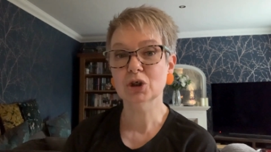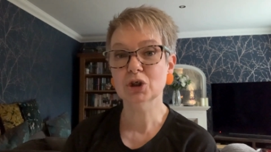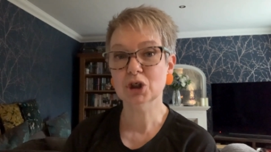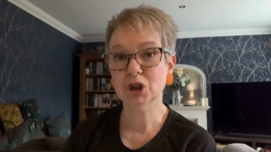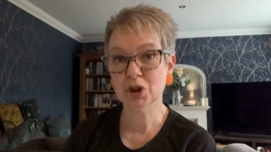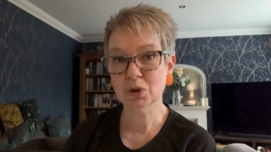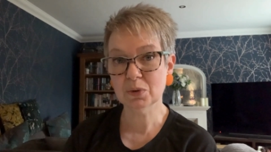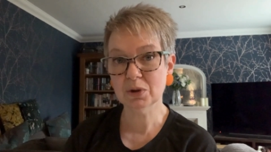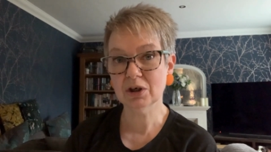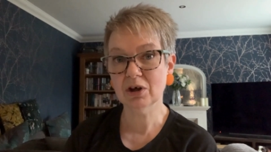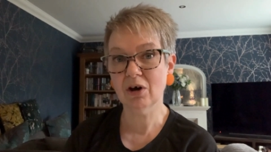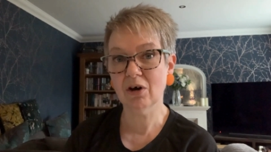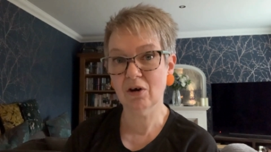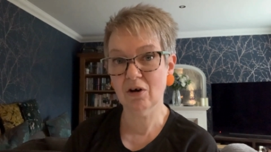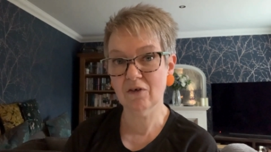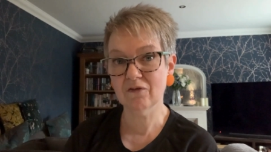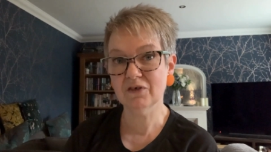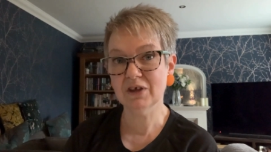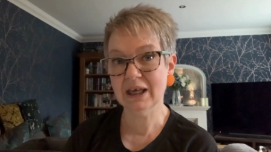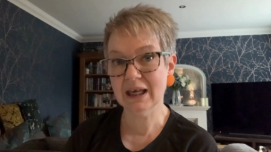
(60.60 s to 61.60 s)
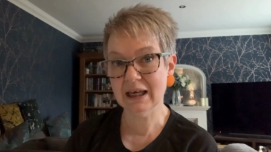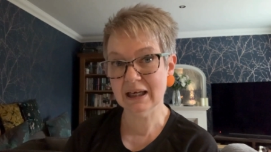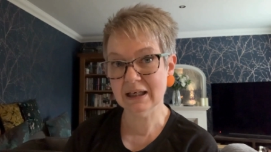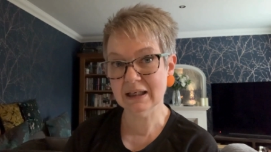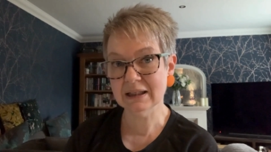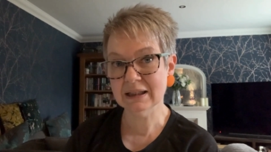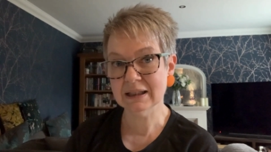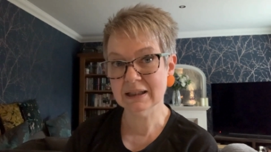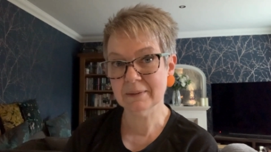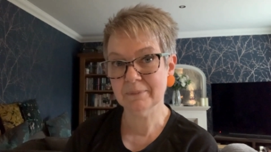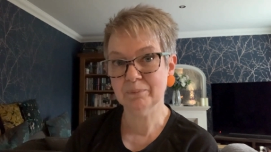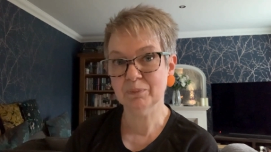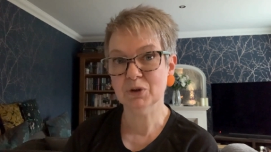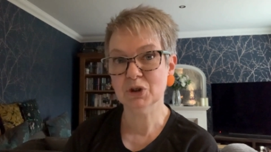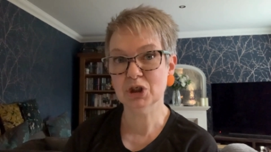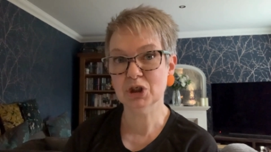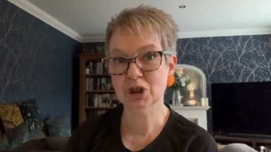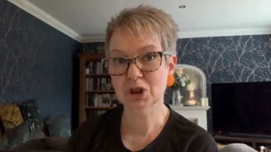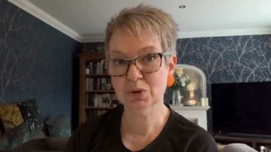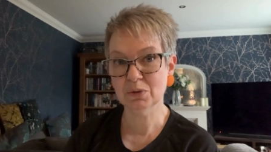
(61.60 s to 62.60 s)
2.5 years.
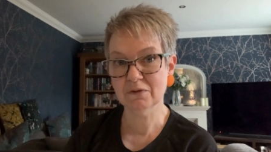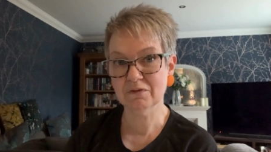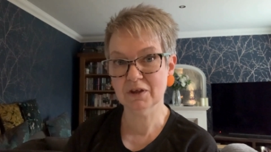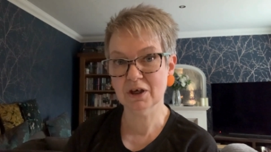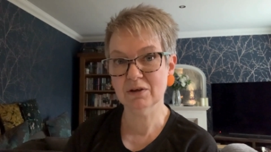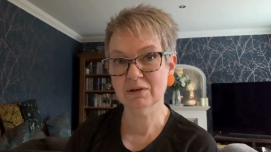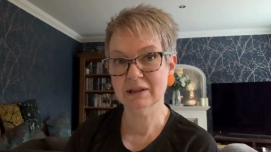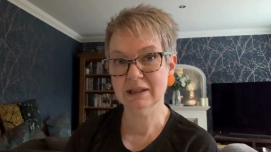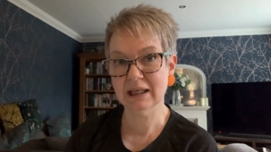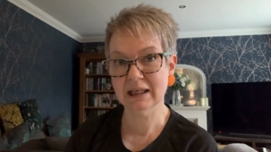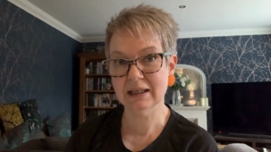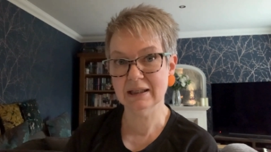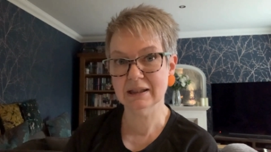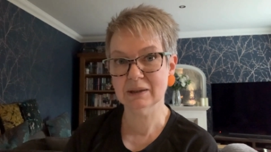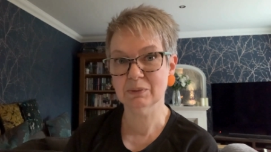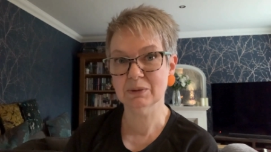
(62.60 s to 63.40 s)
Two of those years